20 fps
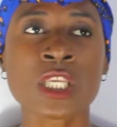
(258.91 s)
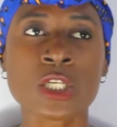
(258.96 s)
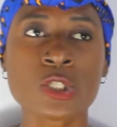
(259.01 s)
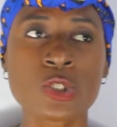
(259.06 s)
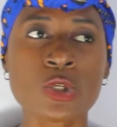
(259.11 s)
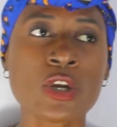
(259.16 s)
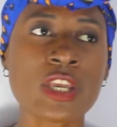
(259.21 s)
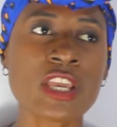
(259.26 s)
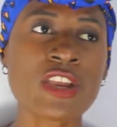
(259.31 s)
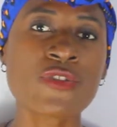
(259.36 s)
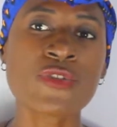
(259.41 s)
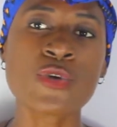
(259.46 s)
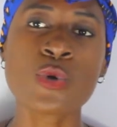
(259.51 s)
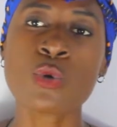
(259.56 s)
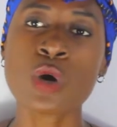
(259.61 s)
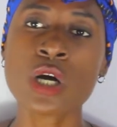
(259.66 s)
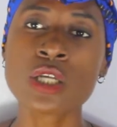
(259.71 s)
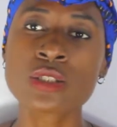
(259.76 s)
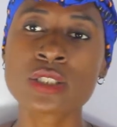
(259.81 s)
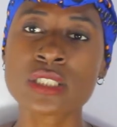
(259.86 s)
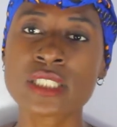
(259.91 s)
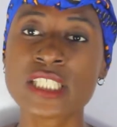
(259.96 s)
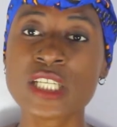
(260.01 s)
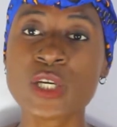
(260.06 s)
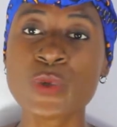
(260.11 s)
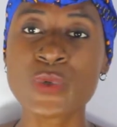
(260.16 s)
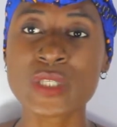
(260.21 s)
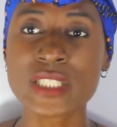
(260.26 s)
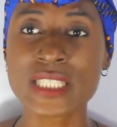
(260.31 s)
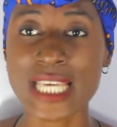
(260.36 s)
So if you want to
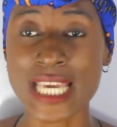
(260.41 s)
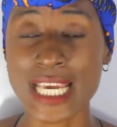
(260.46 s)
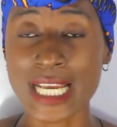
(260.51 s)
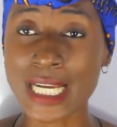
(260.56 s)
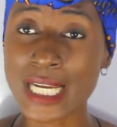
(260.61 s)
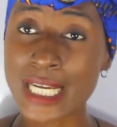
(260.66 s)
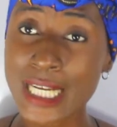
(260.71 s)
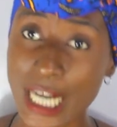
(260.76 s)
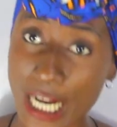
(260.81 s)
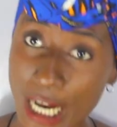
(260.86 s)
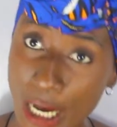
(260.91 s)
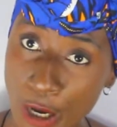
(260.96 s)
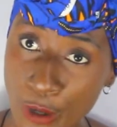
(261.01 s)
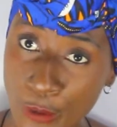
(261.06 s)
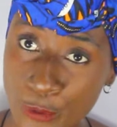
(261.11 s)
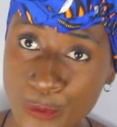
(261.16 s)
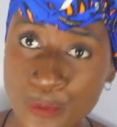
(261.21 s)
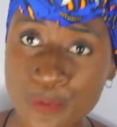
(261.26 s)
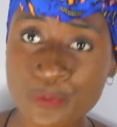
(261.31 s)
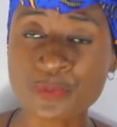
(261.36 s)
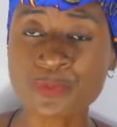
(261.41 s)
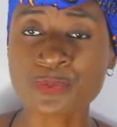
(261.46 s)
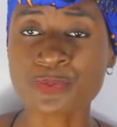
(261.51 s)
deal with a gown